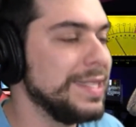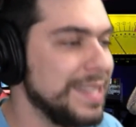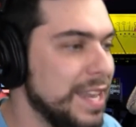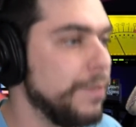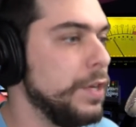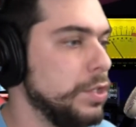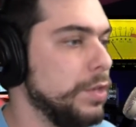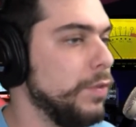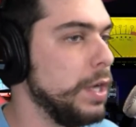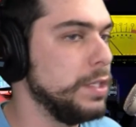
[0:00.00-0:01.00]
That's the
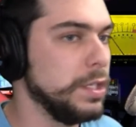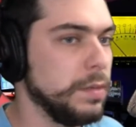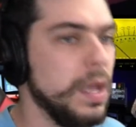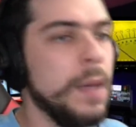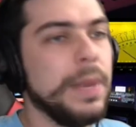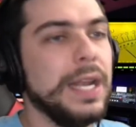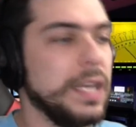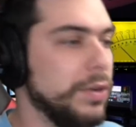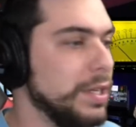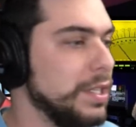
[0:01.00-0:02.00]
definition of racism. But I digress.